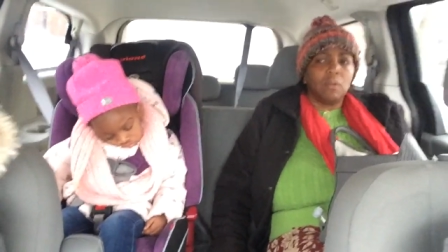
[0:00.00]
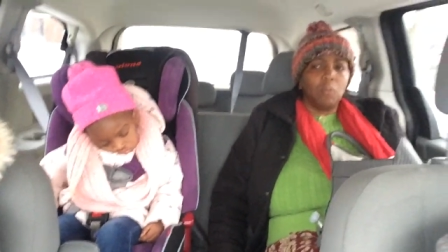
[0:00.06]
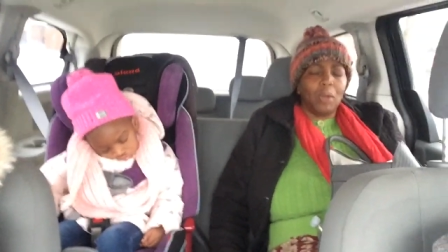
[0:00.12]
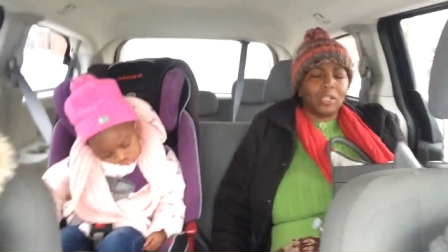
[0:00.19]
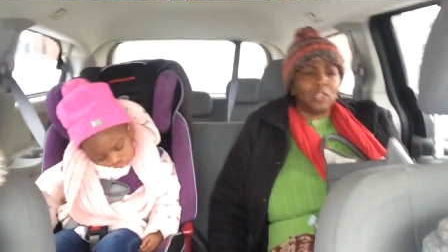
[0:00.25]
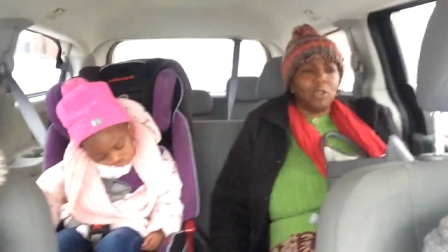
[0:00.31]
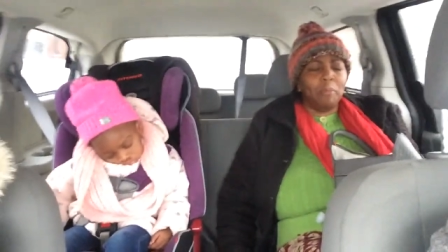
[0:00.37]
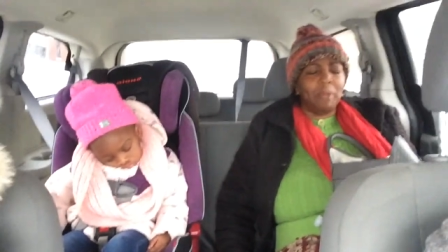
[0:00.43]

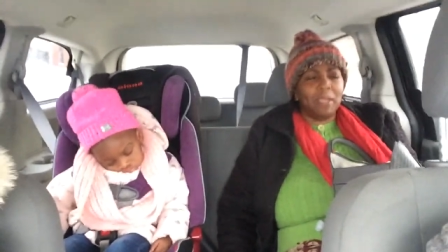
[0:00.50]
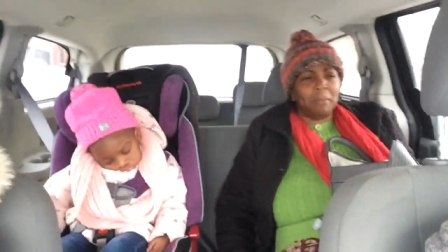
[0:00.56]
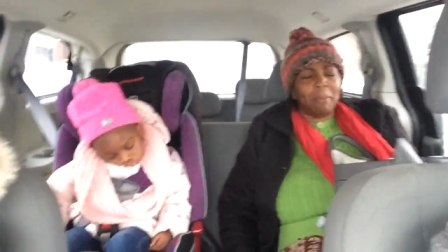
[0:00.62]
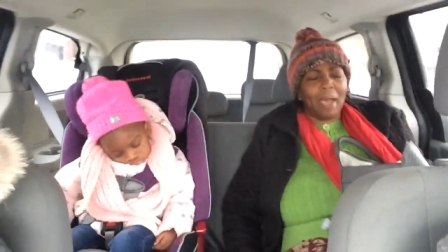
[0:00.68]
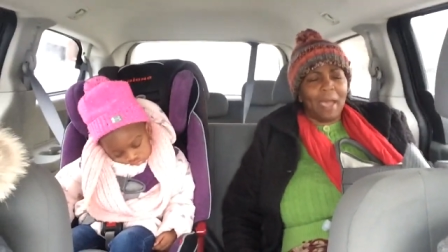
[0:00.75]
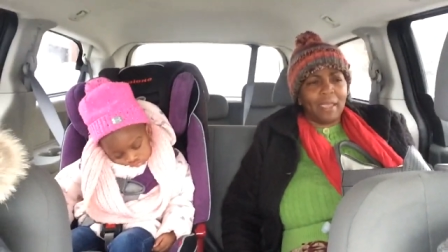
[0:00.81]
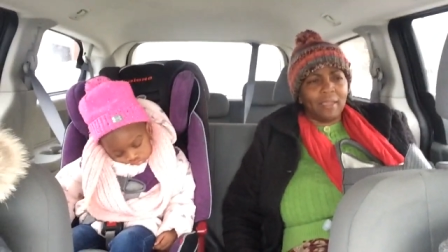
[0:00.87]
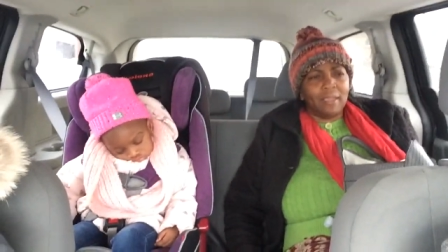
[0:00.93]
What it's you
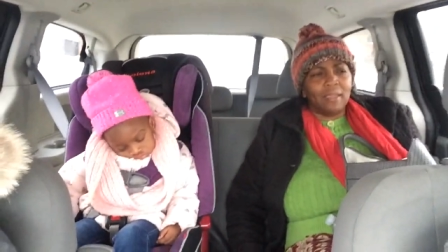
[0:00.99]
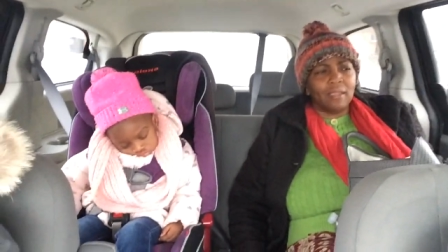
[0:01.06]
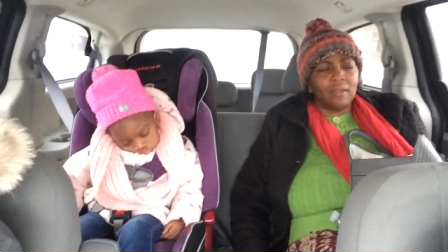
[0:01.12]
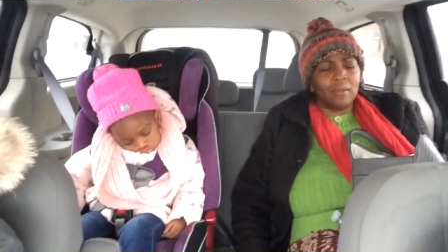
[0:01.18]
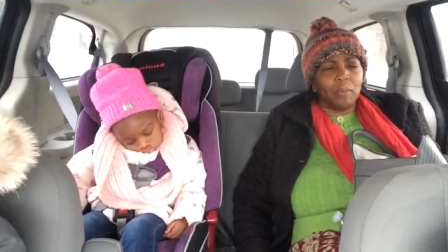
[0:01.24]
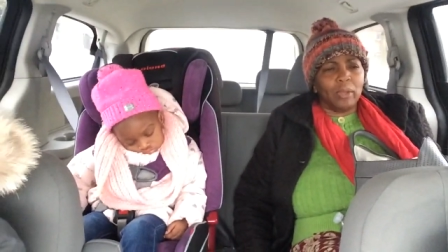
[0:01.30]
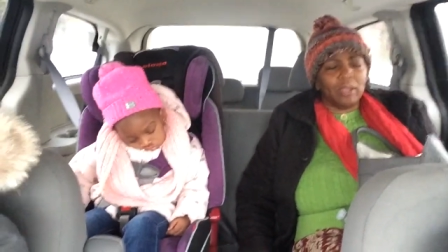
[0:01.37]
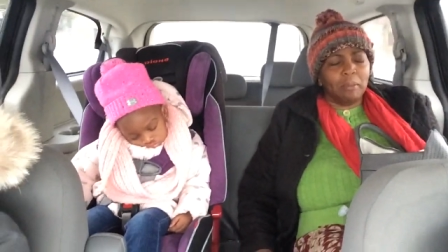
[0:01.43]
Christmas, you know,
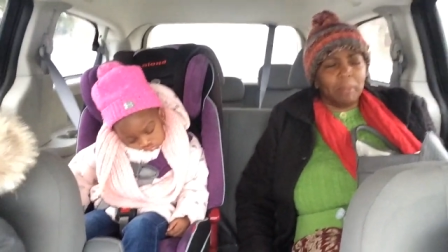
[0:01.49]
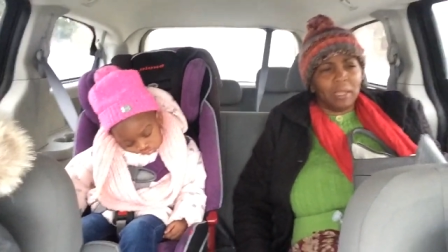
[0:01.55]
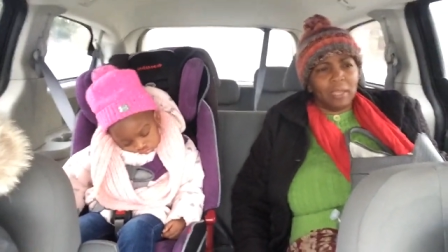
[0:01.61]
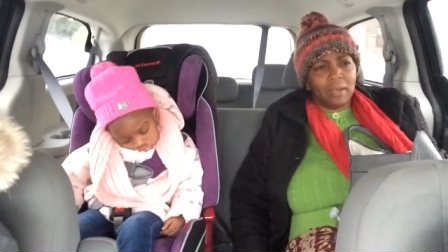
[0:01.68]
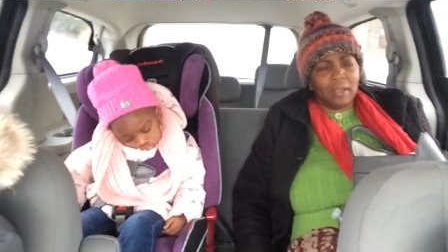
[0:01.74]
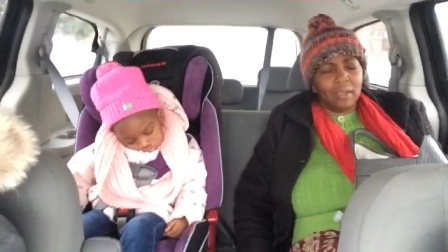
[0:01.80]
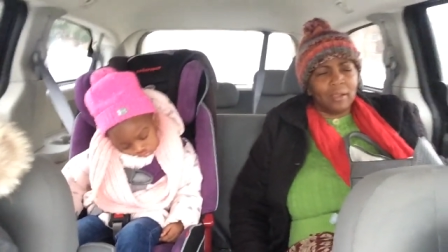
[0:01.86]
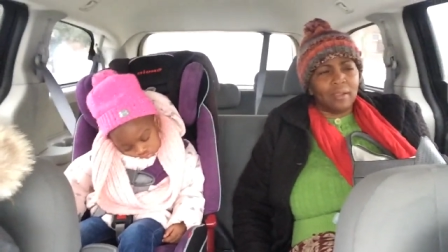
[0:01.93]
it's what
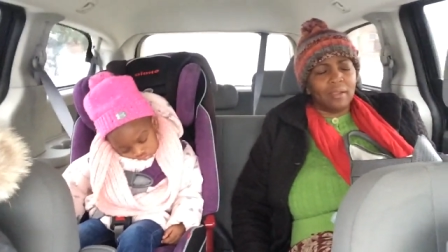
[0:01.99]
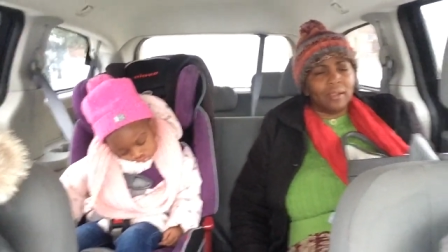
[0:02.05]
Christmas.